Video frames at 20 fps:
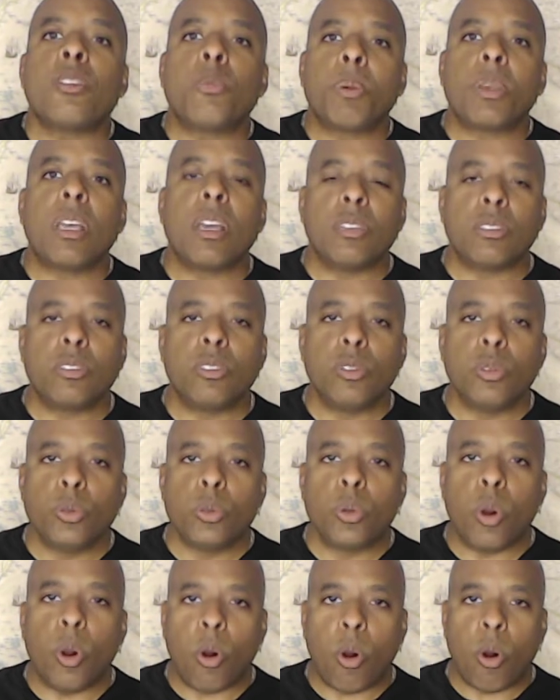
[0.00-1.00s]
because
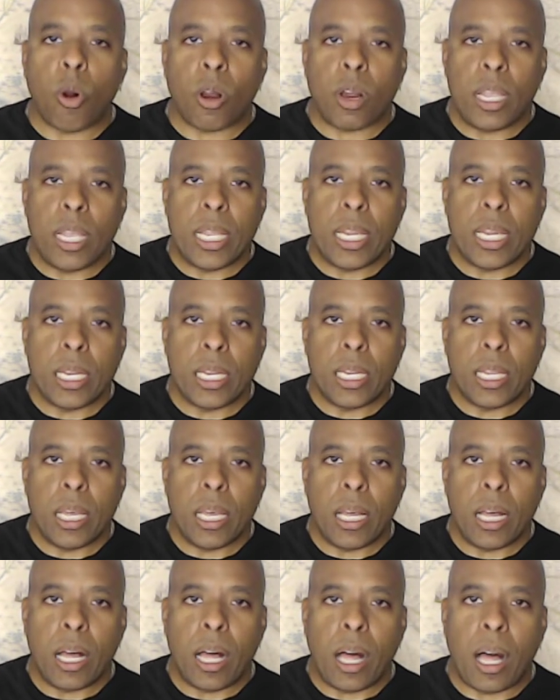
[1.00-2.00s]
you are in
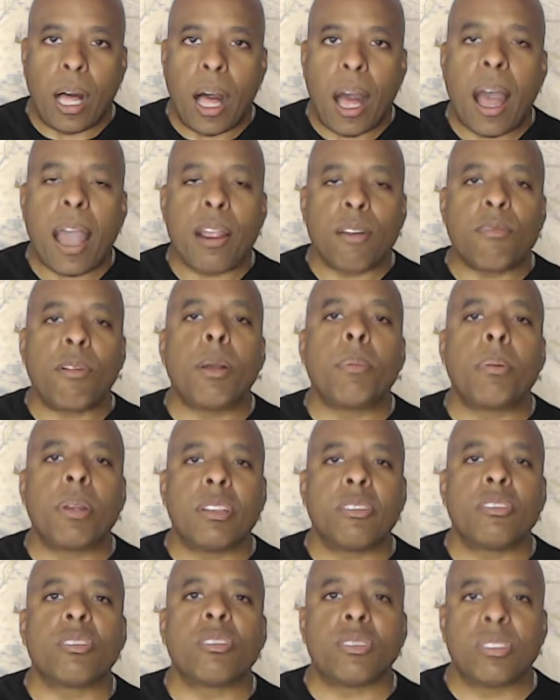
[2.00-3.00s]
a higher
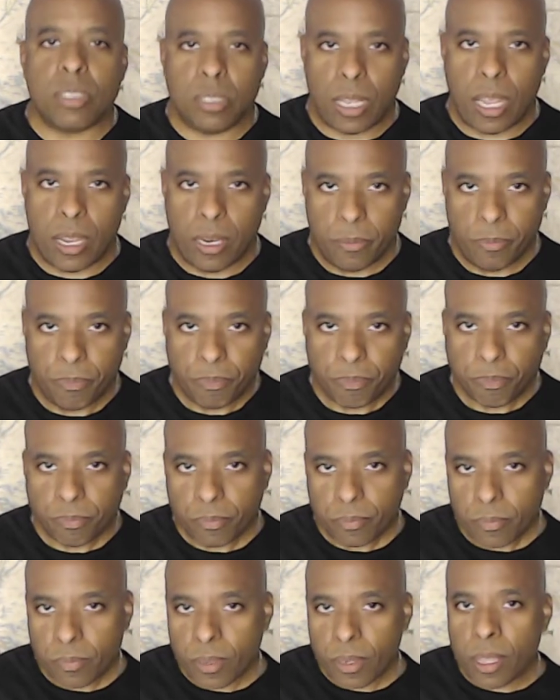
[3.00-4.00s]
vibrational state.
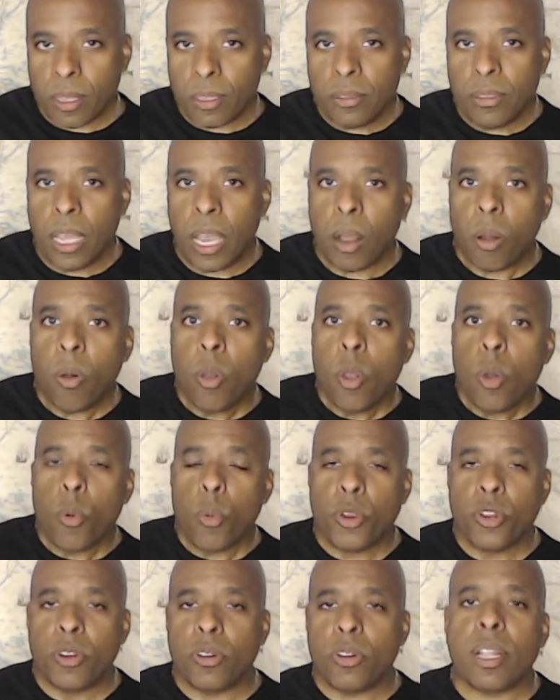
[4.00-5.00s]
Now,
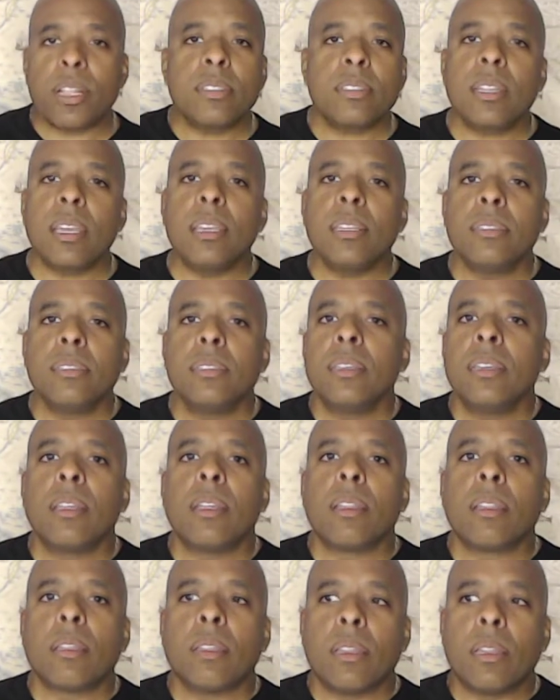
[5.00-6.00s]
when you're in that state,
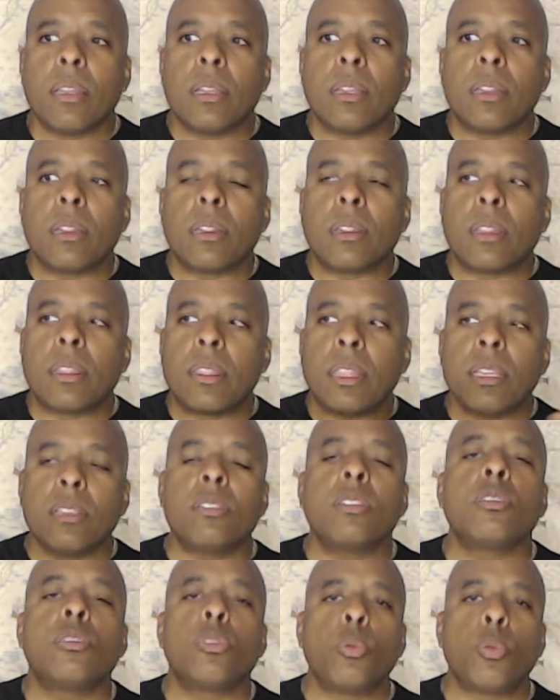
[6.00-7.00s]
the
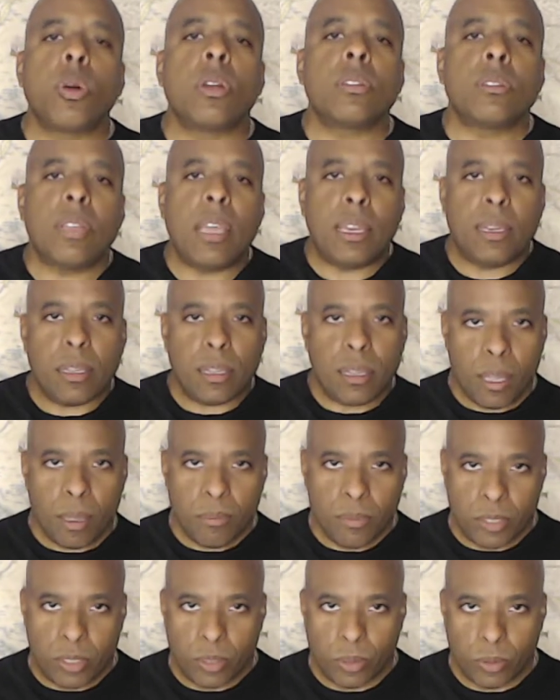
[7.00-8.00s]
things that you want tend to
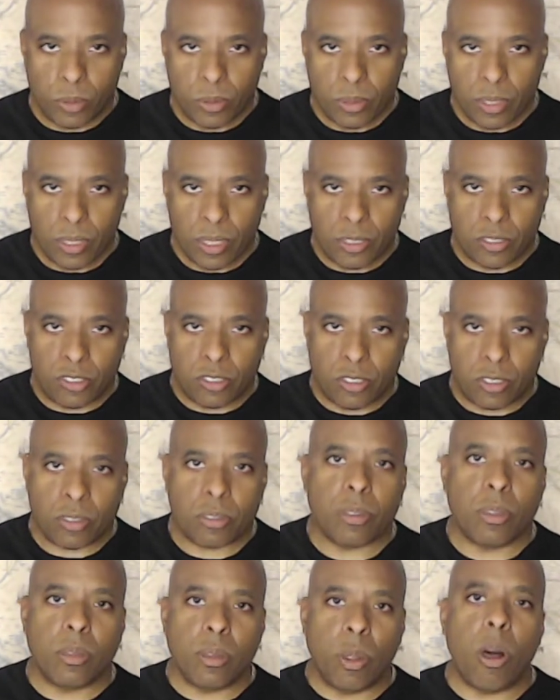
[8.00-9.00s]
come to you. It's just
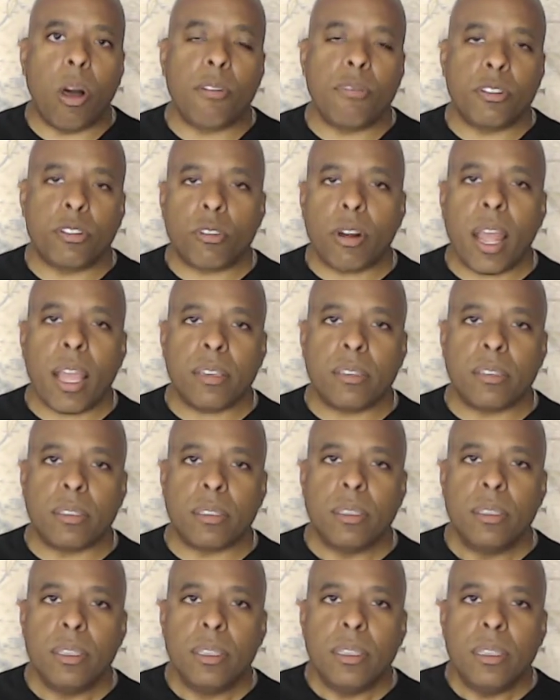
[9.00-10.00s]
the law of
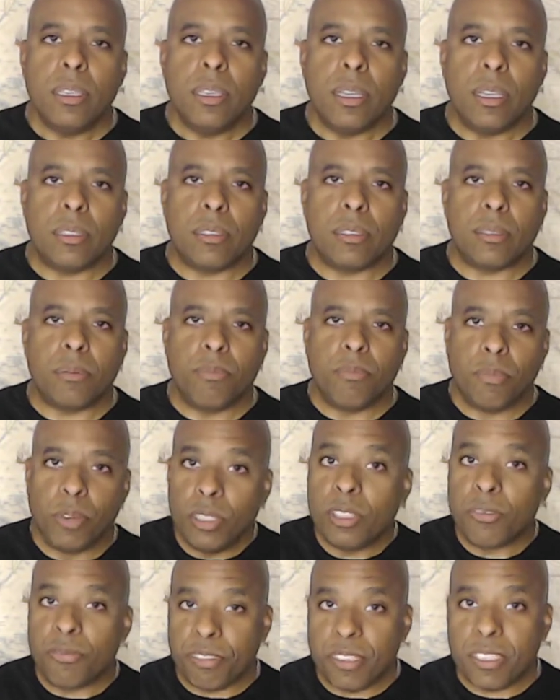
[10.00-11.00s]
attraction. It's
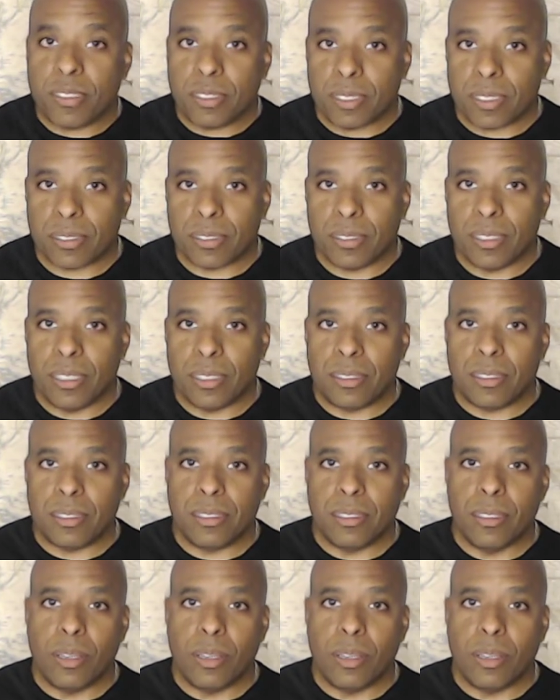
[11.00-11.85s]
really physics. It's,